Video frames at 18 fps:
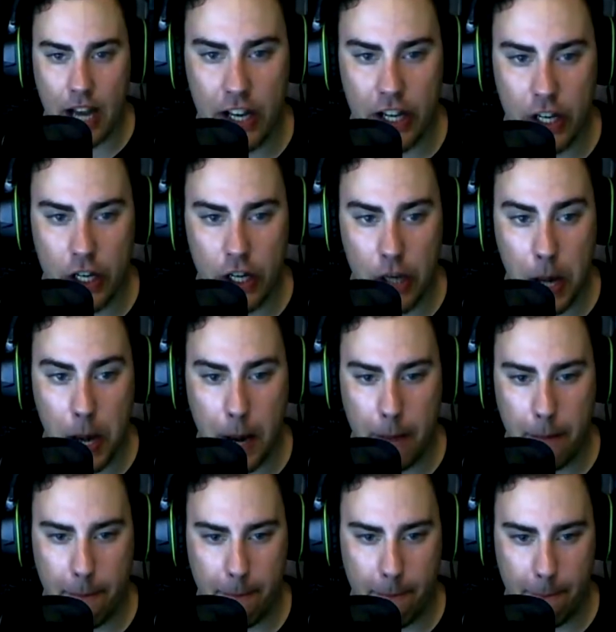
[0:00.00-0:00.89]
that
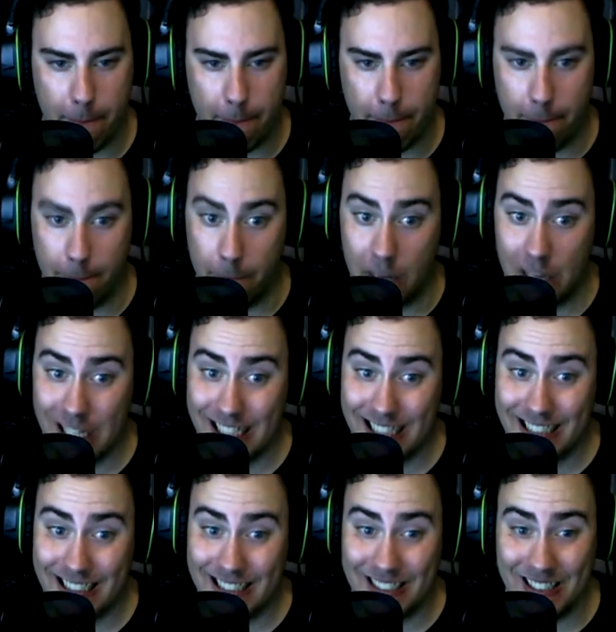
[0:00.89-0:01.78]

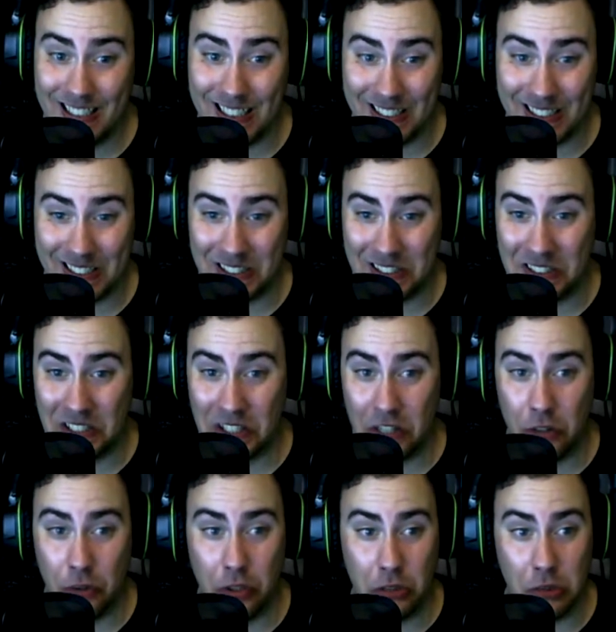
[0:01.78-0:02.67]
I nearly
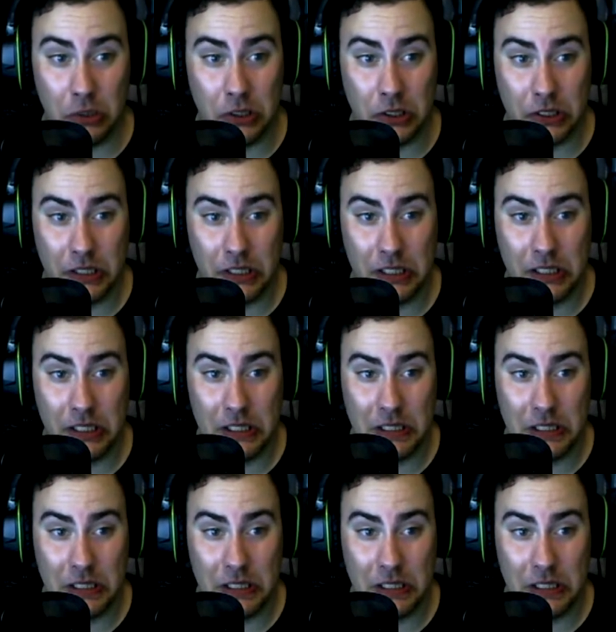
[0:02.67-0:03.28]
said a naughty word.